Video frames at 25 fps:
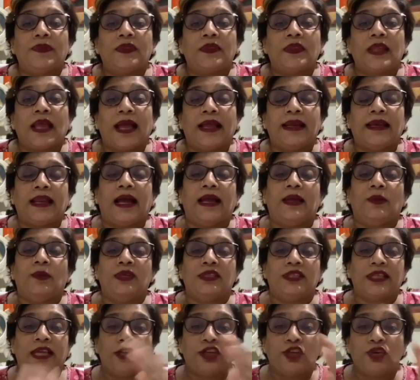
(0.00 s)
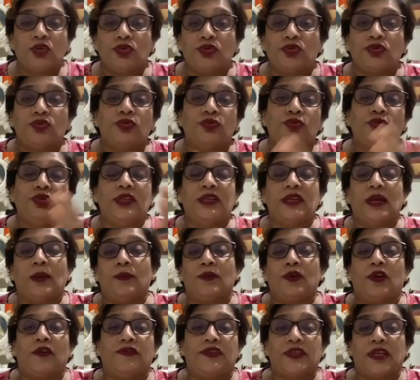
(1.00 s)
and I will take you through the
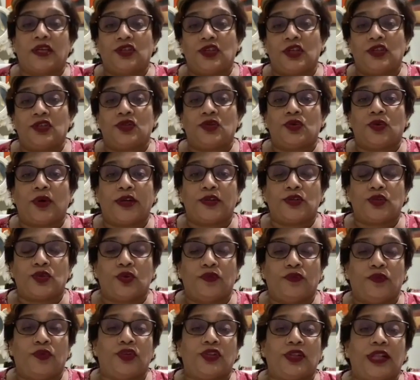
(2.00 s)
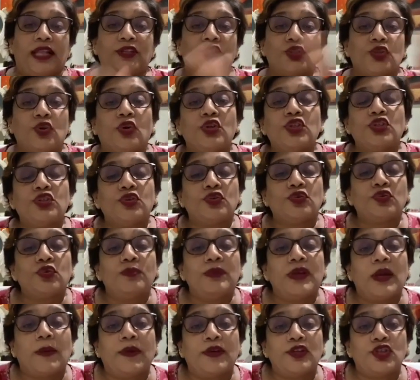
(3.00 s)
number of sessions, so on and so forth. Let's go to
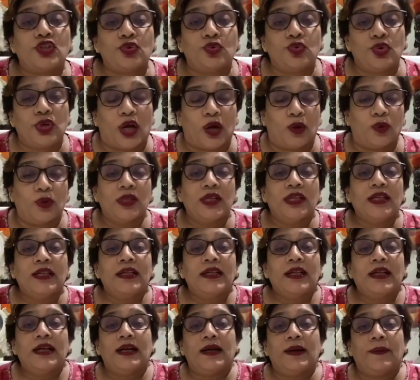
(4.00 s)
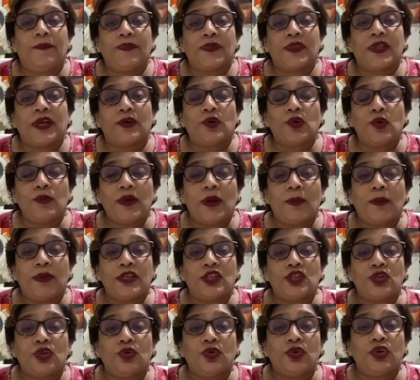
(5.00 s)
room number 2 now. Room number
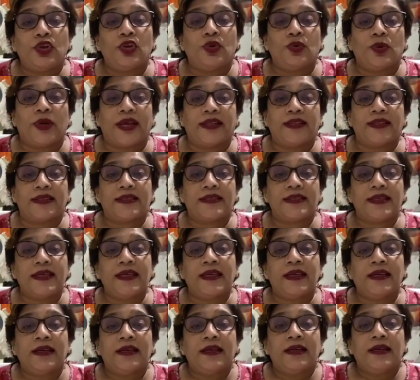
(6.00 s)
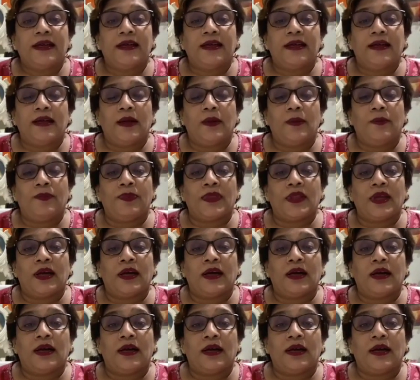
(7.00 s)
2, you can see
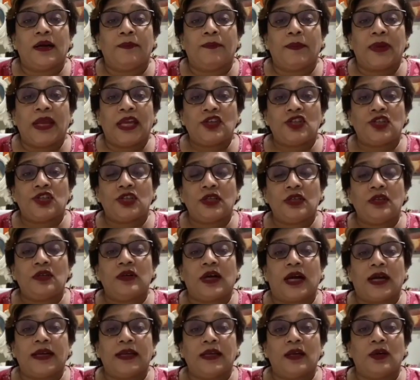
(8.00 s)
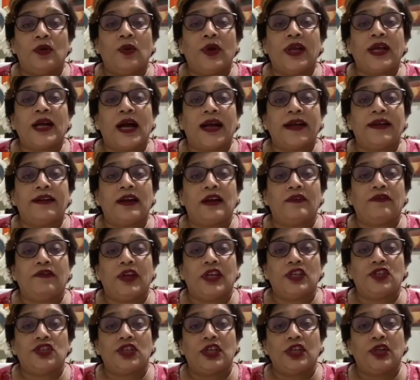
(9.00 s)
a patient undergoing
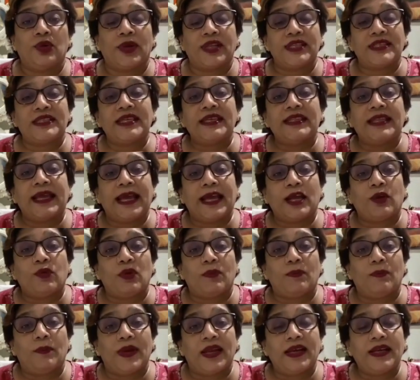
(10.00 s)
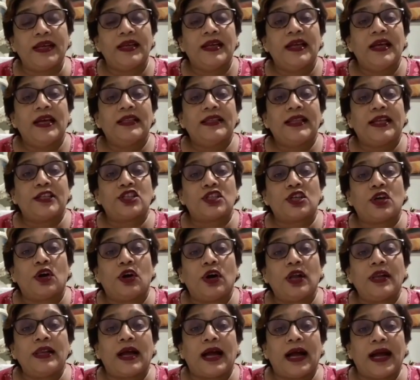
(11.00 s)
Hydrafacial. You can see the equipment that's
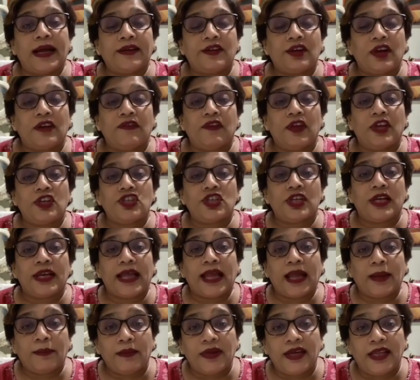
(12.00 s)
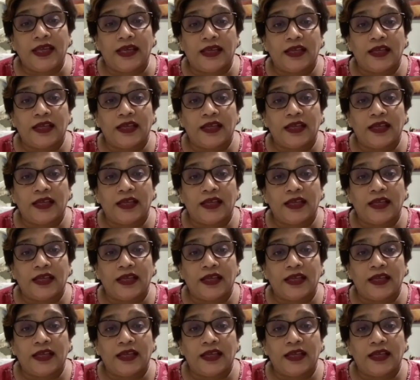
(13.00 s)
called Hydrafacial MD.